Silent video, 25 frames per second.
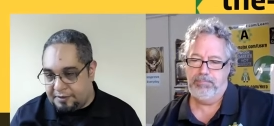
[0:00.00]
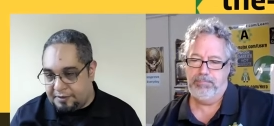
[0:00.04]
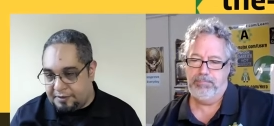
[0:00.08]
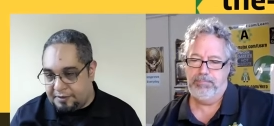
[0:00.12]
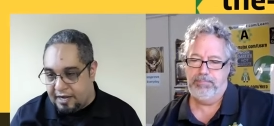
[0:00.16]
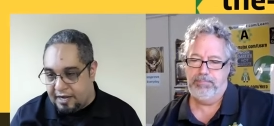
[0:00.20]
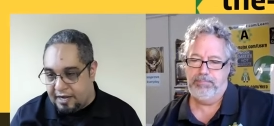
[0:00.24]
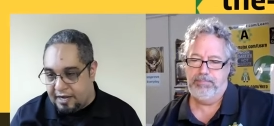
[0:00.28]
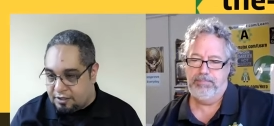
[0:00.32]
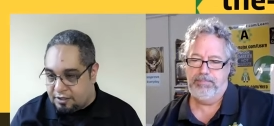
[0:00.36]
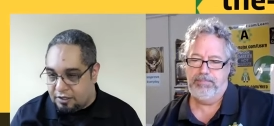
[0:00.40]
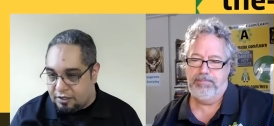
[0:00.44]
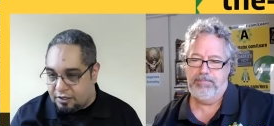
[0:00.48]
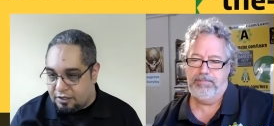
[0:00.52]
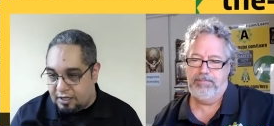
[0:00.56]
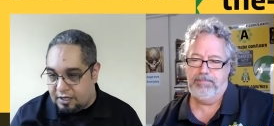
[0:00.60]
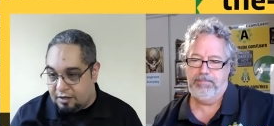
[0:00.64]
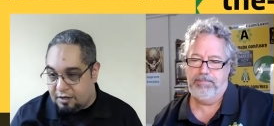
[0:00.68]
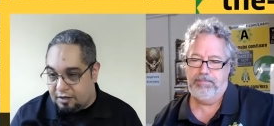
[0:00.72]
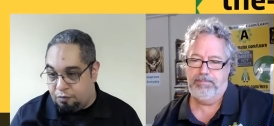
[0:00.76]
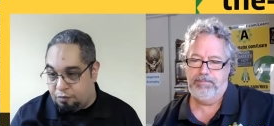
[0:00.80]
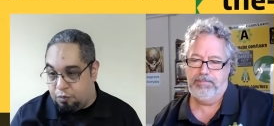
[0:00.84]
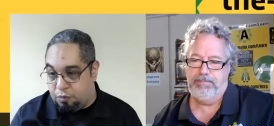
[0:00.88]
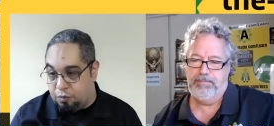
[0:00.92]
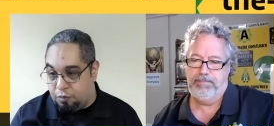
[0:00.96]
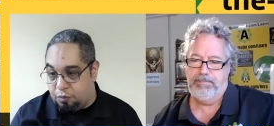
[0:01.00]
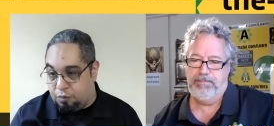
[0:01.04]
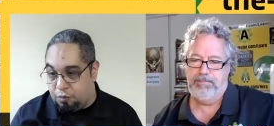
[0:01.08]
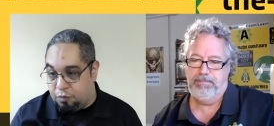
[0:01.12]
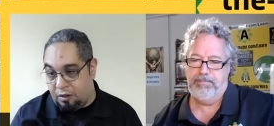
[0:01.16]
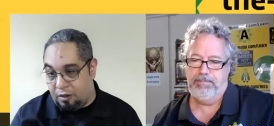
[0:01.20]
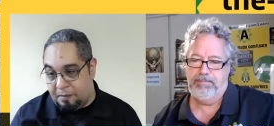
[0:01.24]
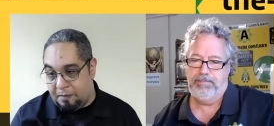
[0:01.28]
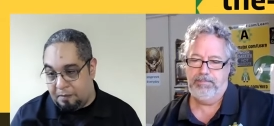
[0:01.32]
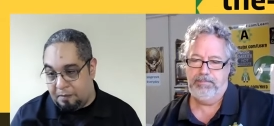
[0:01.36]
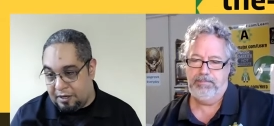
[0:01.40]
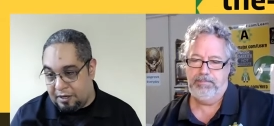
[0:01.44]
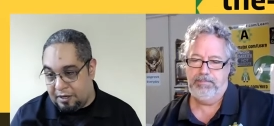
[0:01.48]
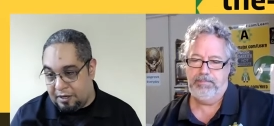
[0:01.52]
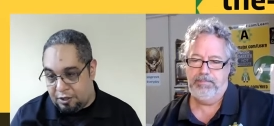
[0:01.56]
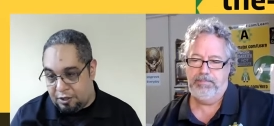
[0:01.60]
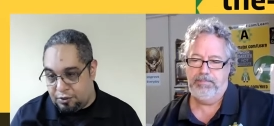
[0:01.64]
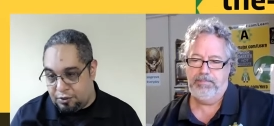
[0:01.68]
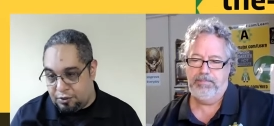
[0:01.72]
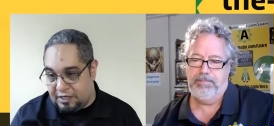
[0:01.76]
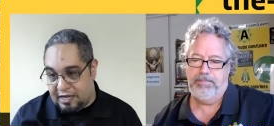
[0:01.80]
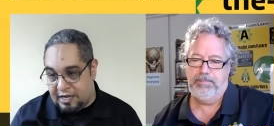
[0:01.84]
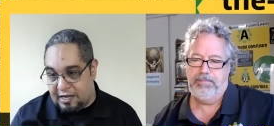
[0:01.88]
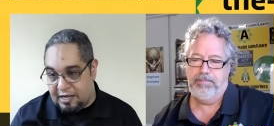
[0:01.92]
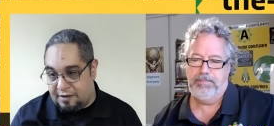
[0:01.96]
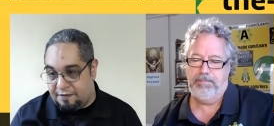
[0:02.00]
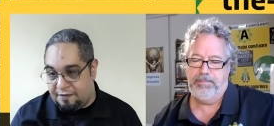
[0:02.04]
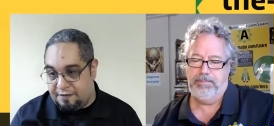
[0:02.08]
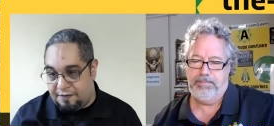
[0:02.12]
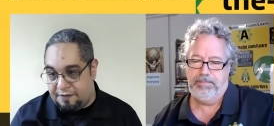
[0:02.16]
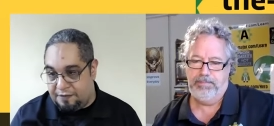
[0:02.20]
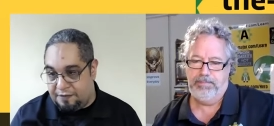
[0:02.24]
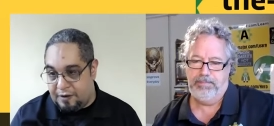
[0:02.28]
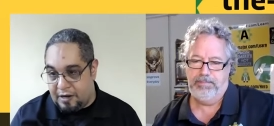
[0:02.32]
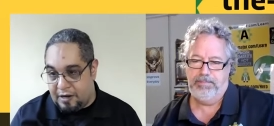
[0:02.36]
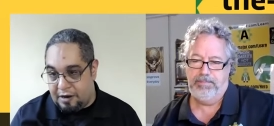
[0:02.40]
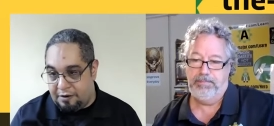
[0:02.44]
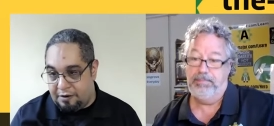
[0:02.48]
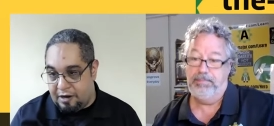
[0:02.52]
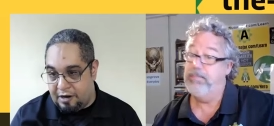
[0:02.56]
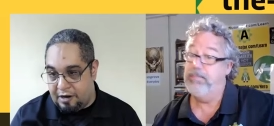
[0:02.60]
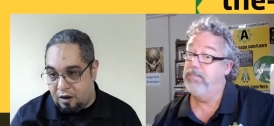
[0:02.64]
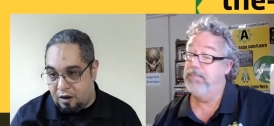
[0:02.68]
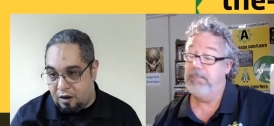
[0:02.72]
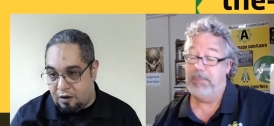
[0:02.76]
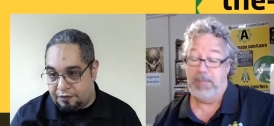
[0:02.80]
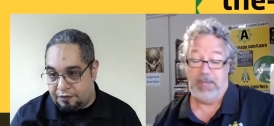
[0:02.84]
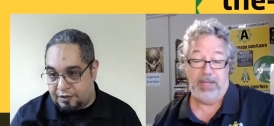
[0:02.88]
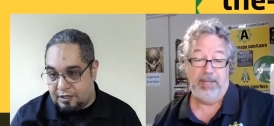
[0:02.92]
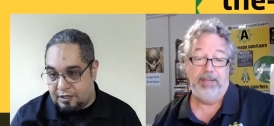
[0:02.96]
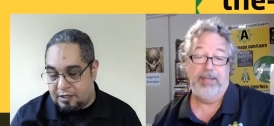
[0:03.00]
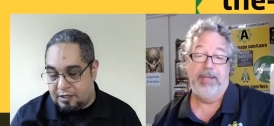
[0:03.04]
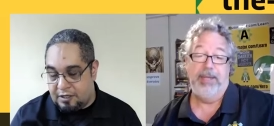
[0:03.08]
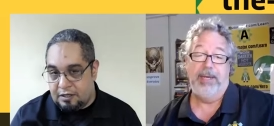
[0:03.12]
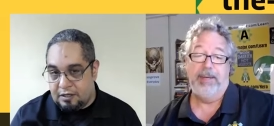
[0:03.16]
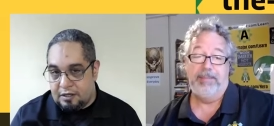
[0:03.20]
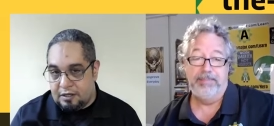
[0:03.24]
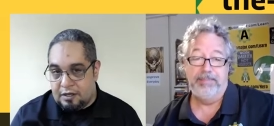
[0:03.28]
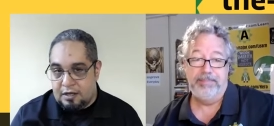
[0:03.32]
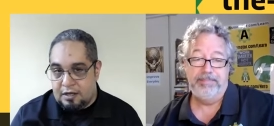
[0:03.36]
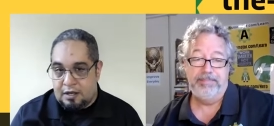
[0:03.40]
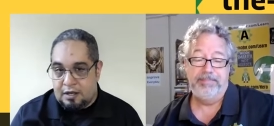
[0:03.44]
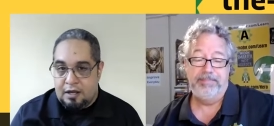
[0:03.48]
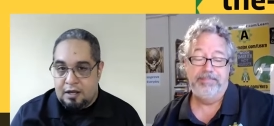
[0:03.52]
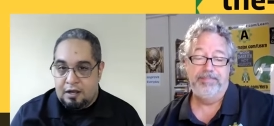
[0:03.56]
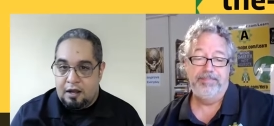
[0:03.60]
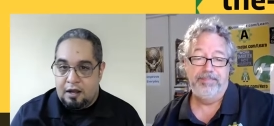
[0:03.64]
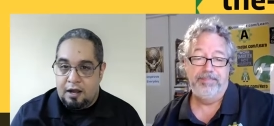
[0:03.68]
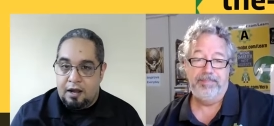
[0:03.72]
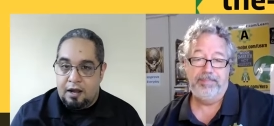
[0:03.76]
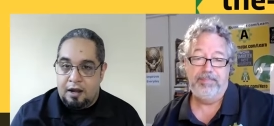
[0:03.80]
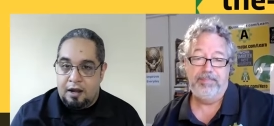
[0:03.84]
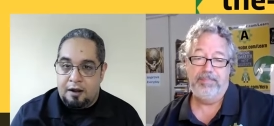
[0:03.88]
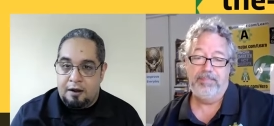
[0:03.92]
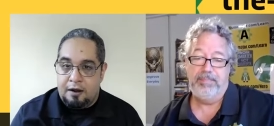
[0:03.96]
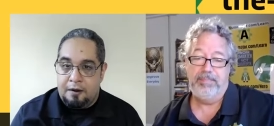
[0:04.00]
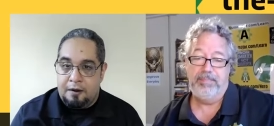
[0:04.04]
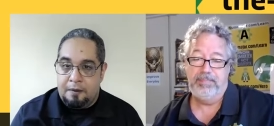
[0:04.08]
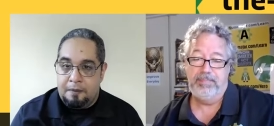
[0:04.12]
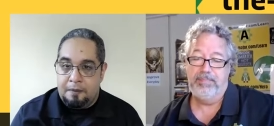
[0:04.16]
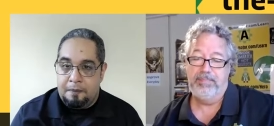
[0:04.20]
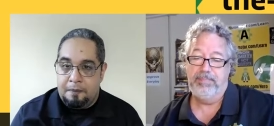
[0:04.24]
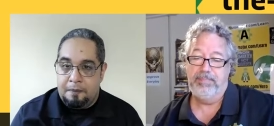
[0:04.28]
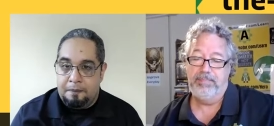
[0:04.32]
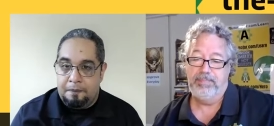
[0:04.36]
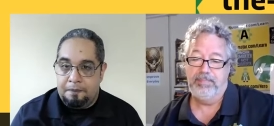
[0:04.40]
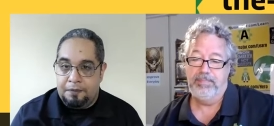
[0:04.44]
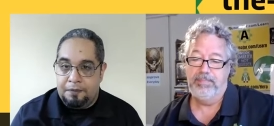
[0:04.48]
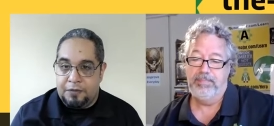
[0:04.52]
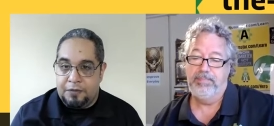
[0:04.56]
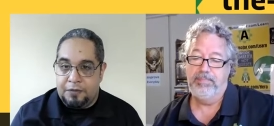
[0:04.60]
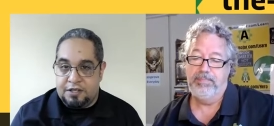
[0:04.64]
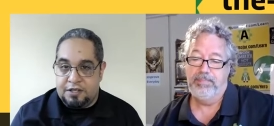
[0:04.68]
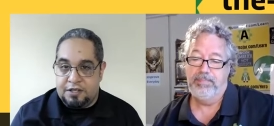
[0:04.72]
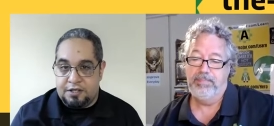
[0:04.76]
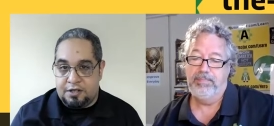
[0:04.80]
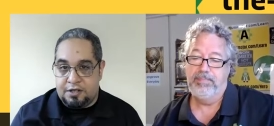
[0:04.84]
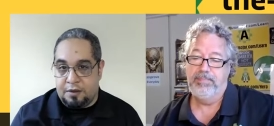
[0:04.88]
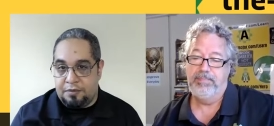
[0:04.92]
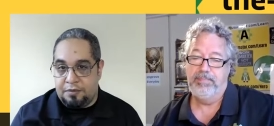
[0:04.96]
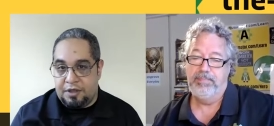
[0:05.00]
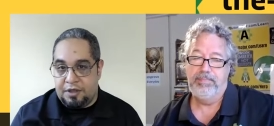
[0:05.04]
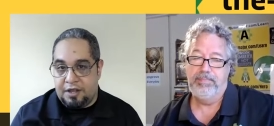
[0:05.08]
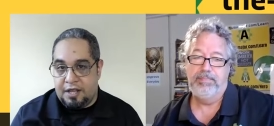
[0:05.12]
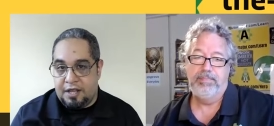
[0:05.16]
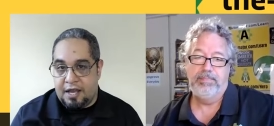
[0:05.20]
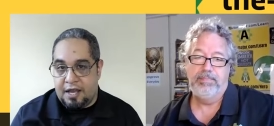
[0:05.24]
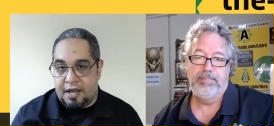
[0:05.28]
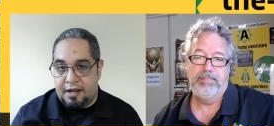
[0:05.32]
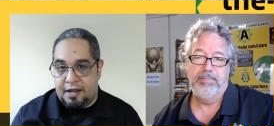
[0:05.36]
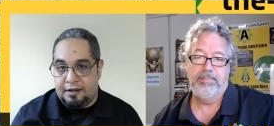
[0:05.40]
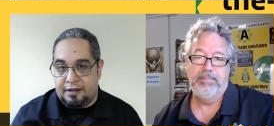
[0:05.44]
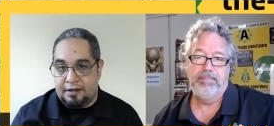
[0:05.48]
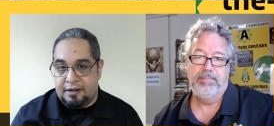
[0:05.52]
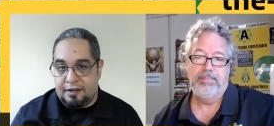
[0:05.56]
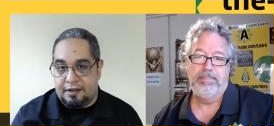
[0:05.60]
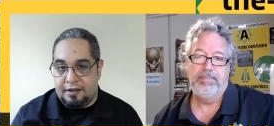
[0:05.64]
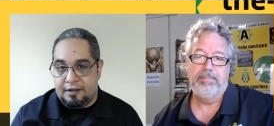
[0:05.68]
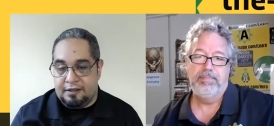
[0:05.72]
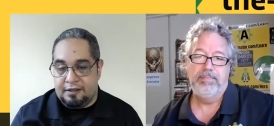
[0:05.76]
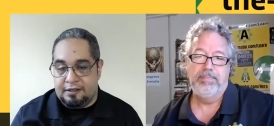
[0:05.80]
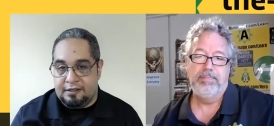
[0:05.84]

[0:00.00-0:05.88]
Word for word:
Speaker 1: I actually will be using it very often. This is something that